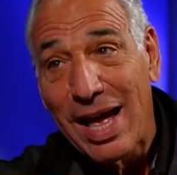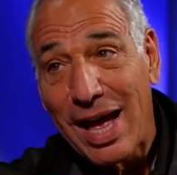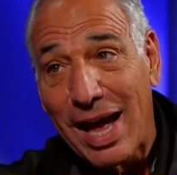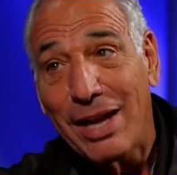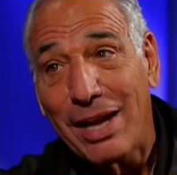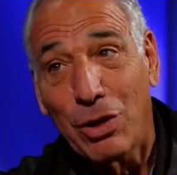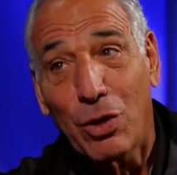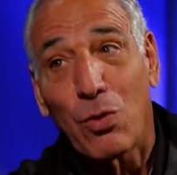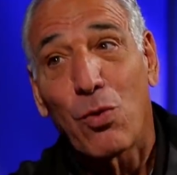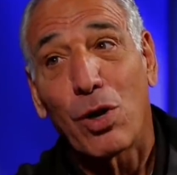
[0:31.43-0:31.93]

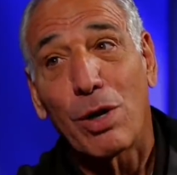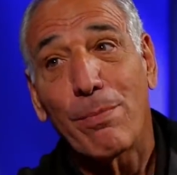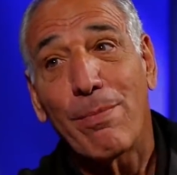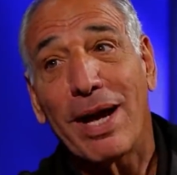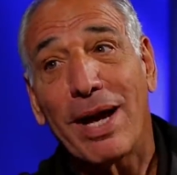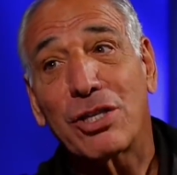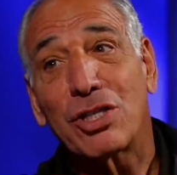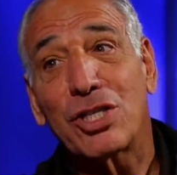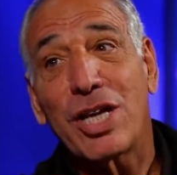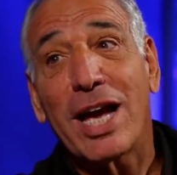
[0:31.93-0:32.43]
and the
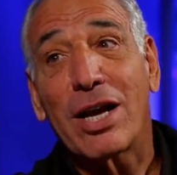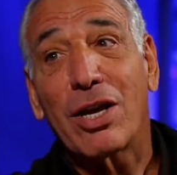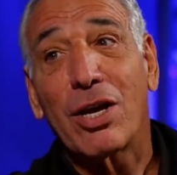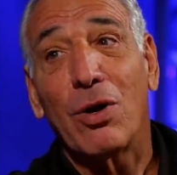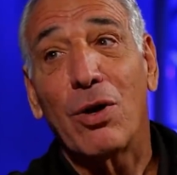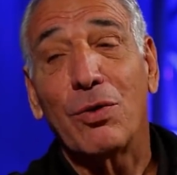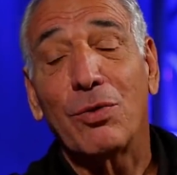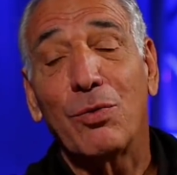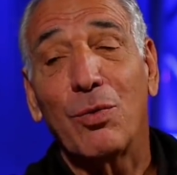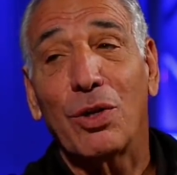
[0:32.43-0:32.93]
quarterback, Jack
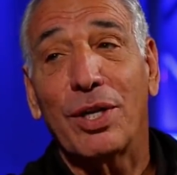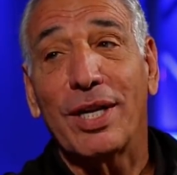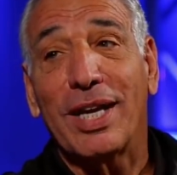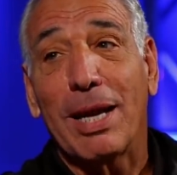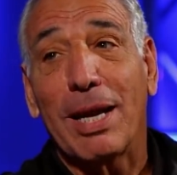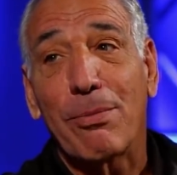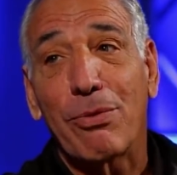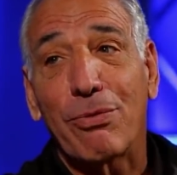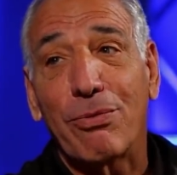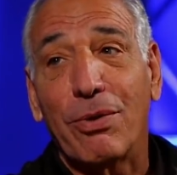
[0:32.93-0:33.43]
Cohen, really
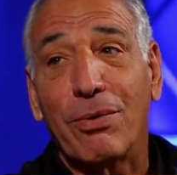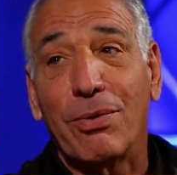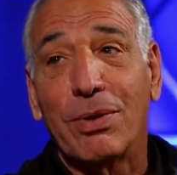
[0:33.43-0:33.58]
came through.